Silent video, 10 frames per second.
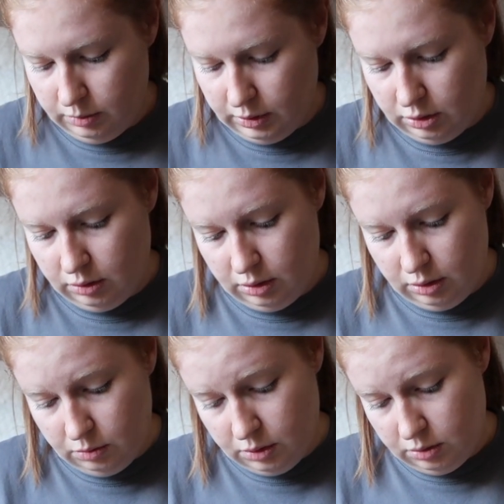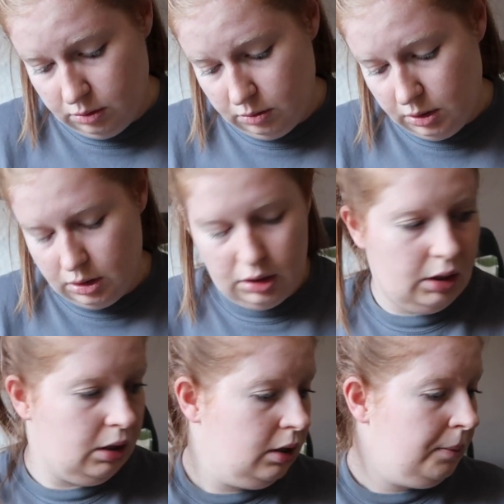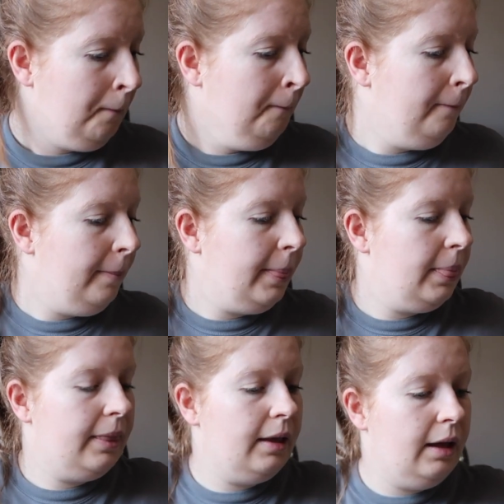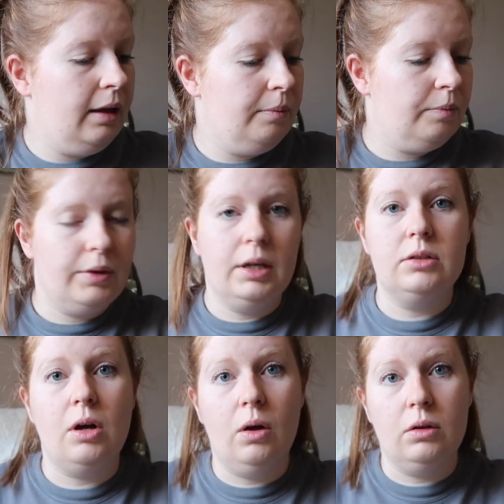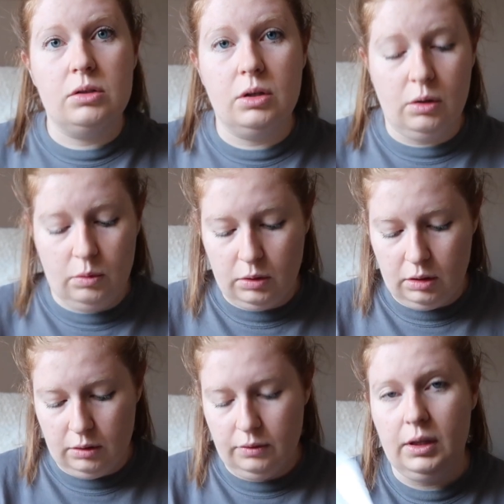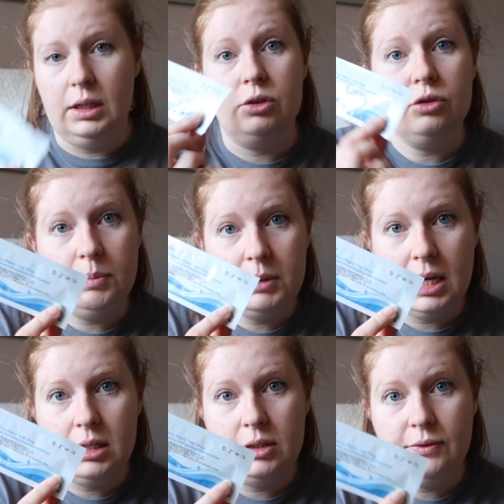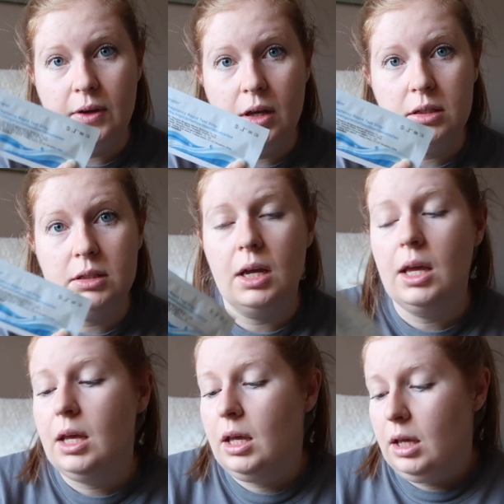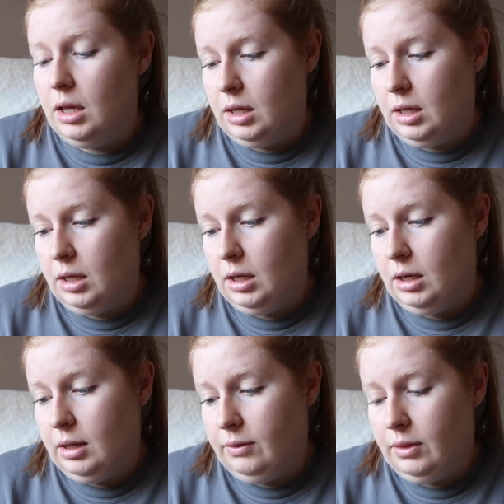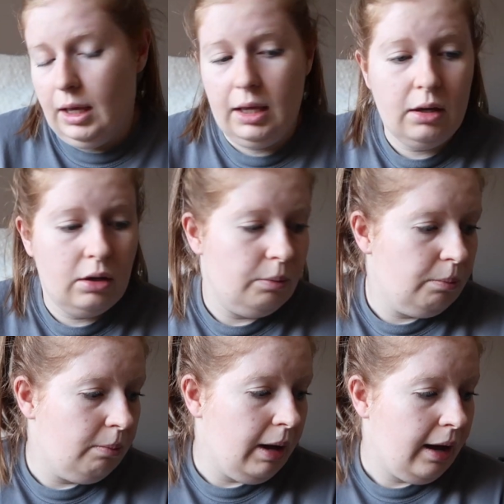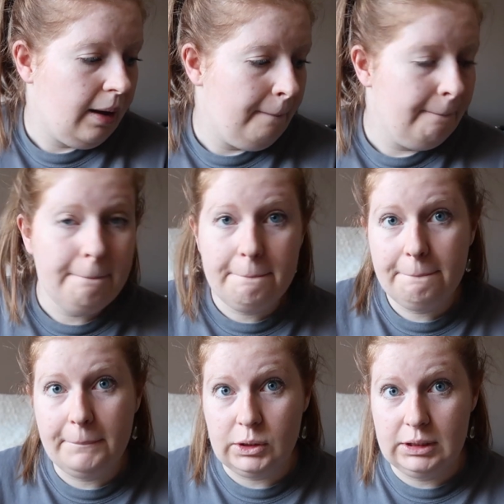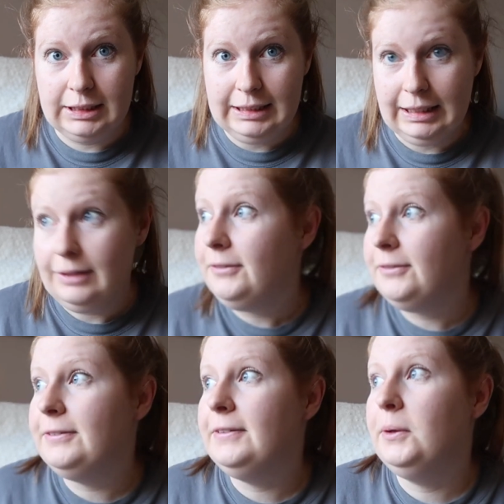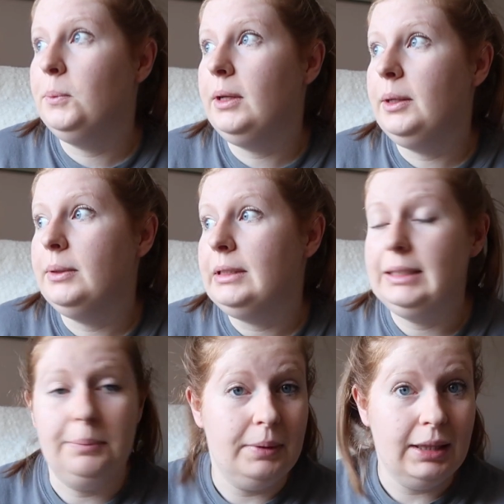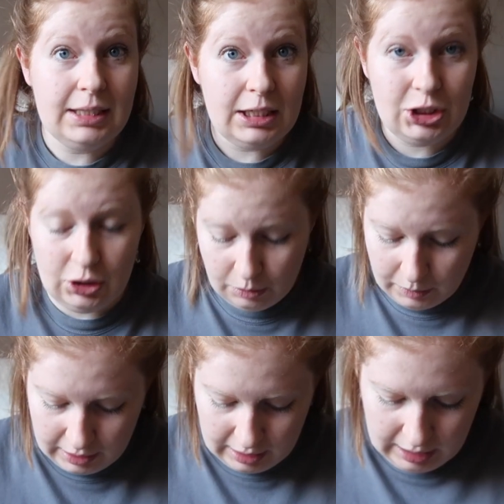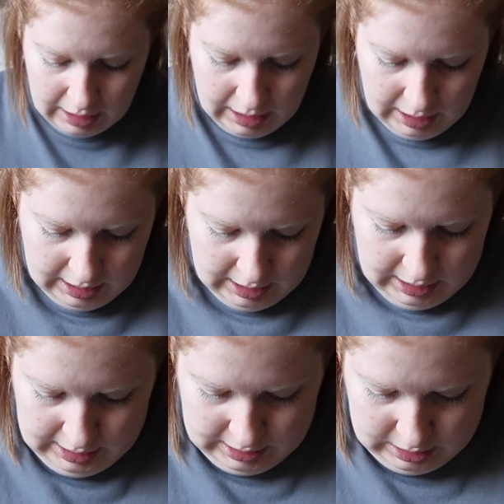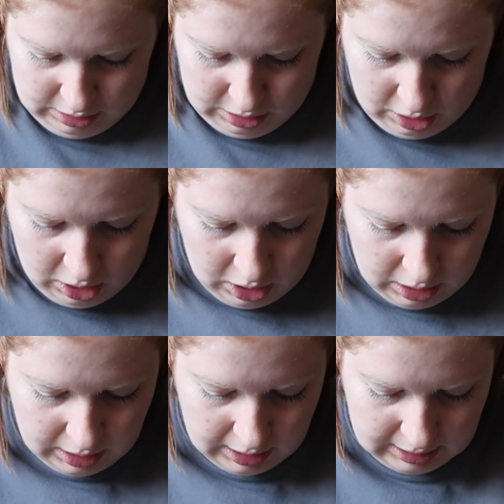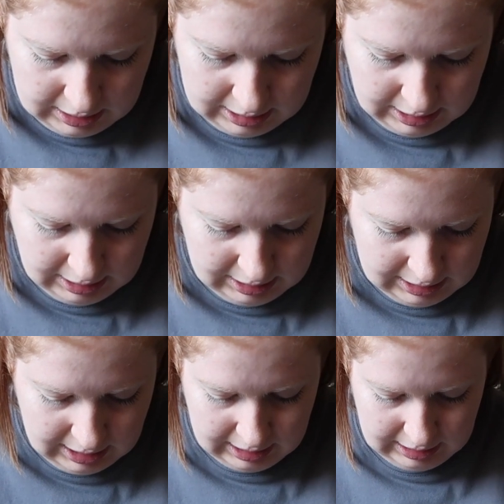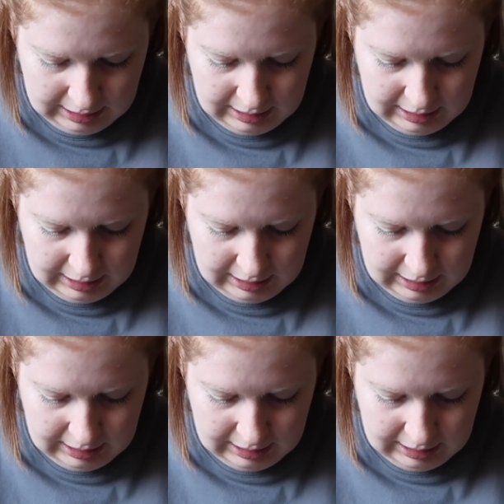not sure I which one's which yeah um, and also one of the strip tests first and if they come back positive we will dip the digital one so yeah